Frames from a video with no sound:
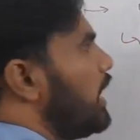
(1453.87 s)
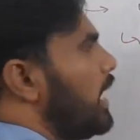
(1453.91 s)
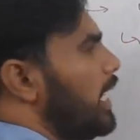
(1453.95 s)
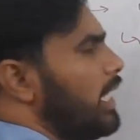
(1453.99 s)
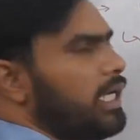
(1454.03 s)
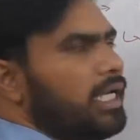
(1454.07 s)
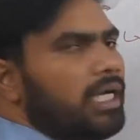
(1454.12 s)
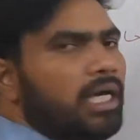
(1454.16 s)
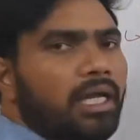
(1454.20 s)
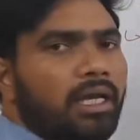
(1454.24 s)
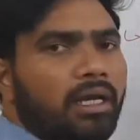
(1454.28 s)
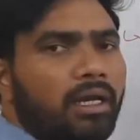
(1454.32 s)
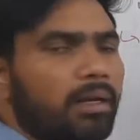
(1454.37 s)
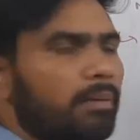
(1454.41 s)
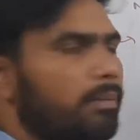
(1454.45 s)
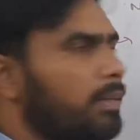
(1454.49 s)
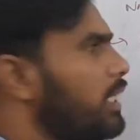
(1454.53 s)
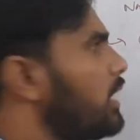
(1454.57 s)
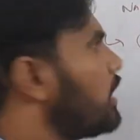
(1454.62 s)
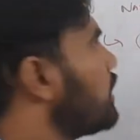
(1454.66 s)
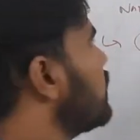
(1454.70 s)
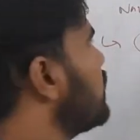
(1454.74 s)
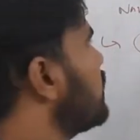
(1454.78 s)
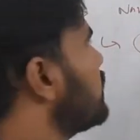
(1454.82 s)
lighter
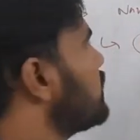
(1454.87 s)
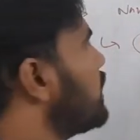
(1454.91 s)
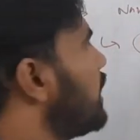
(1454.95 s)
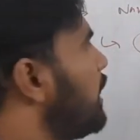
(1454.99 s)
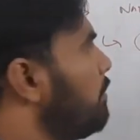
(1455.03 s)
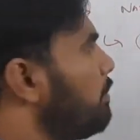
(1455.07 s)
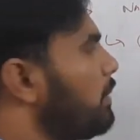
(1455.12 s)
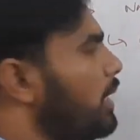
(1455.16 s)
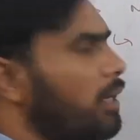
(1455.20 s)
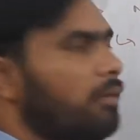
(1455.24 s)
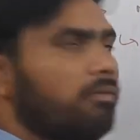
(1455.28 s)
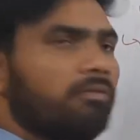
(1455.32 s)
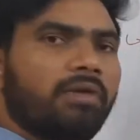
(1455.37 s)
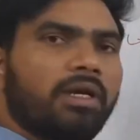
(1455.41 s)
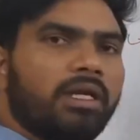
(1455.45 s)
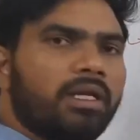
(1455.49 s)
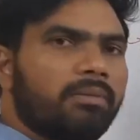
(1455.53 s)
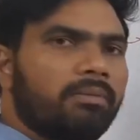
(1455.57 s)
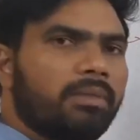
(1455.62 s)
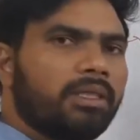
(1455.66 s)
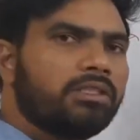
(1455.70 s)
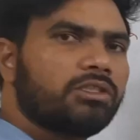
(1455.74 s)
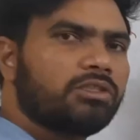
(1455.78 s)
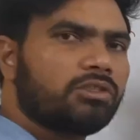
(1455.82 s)
but at the same time
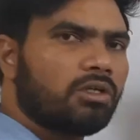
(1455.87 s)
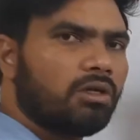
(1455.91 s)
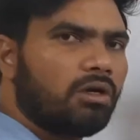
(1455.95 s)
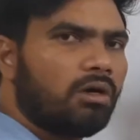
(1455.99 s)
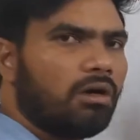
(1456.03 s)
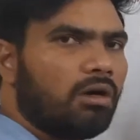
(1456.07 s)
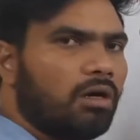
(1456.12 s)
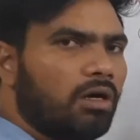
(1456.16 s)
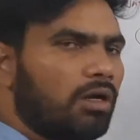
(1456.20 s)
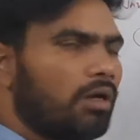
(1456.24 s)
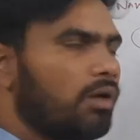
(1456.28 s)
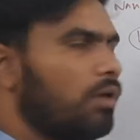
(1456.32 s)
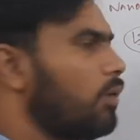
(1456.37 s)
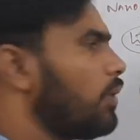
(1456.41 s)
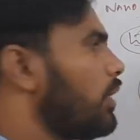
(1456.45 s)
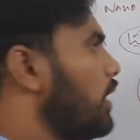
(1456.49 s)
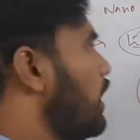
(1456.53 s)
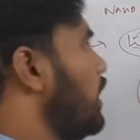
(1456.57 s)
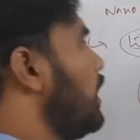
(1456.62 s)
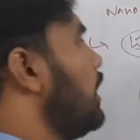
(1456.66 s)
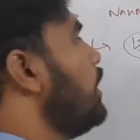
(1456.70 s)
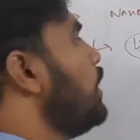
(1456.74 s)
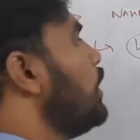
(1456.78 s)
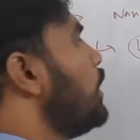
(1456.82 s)
very much stronger.
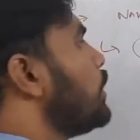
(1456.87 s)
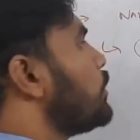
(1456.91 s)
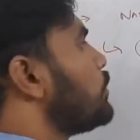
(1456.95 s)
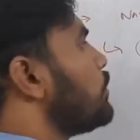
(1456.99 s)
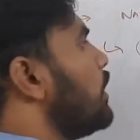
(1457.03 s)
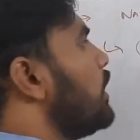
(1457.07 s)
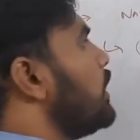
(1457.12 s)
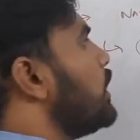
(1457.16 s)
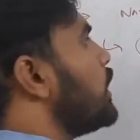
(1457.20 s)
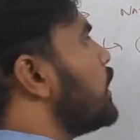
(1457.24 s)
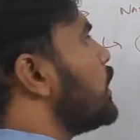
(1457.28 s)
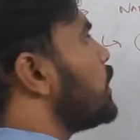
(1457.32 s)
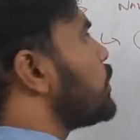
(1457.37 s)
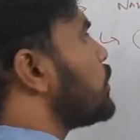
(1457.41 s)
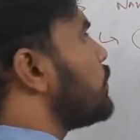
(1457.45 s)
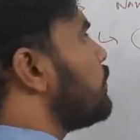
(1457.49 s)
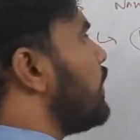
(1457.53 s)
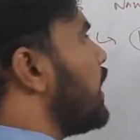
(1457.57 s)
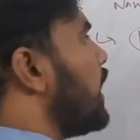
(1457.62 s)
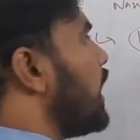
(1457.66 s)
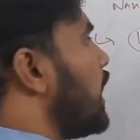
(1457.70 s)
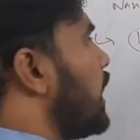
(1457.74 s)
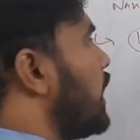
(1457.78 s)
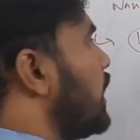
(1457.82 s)
Okay, so in this
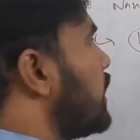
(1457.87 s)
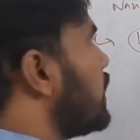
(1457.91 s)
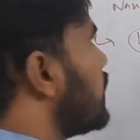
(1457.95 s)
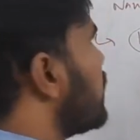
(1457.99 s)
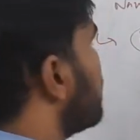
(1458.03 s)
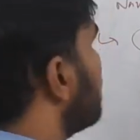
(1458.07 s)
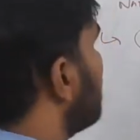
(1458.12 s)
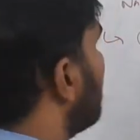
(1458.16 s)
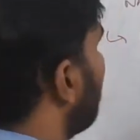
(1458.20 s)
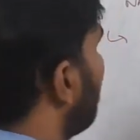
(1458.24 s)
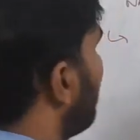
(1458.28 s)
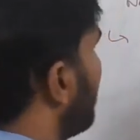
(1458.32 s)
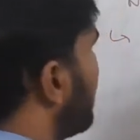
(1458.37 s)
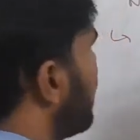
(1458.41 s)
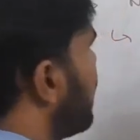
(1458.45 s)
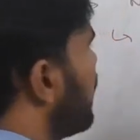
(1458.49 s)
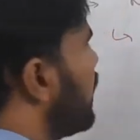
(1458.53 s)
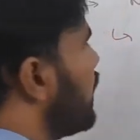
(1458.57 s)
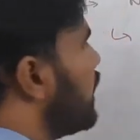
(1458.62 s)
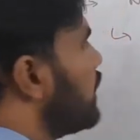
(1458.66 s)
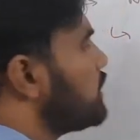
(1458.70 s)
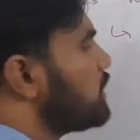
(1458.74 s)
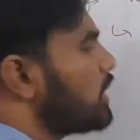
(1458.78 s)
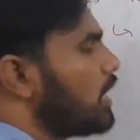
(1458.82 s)
way the
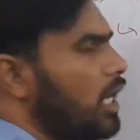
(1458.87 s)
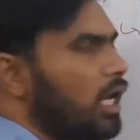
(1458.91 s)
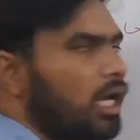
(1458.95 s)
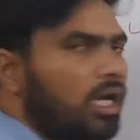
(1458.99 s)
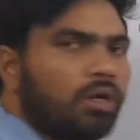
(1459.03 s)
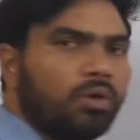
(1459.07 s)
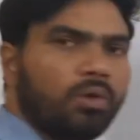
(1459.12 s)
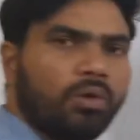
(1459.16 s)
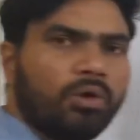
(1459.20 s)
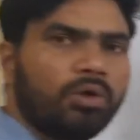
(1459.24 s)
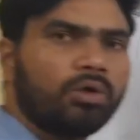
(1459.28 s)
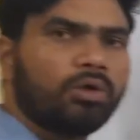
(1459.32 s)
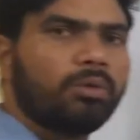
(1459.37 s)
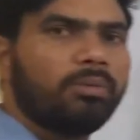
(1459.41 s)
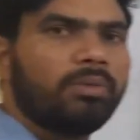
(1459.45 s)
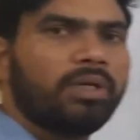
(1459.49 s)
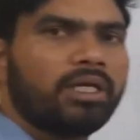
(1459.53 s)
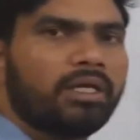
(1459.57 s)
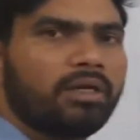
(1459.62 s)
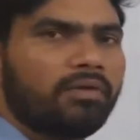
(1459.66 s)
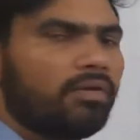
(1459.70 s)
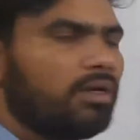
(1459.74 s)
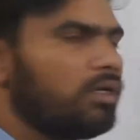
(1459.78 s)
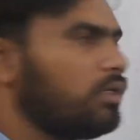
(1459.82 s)
materials are going to
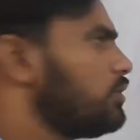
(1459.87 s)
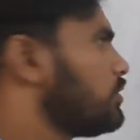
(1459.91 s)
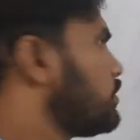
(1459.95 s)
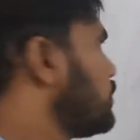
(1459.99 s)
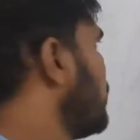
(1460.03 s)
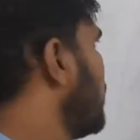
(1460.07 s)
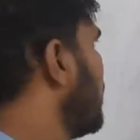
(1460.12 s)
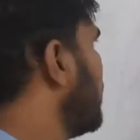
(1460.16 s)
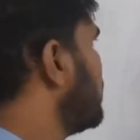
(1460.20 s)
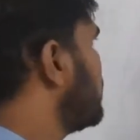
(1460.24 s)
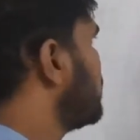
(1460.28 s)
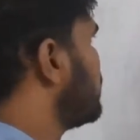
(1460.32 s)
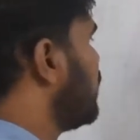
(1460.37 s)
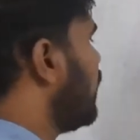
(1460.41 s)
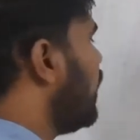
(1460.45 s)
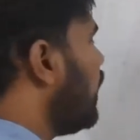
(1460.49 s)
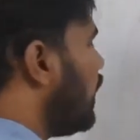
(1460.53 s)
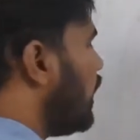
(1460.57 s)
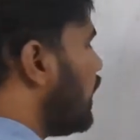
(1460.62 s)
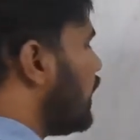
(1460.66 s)
be revolutionized.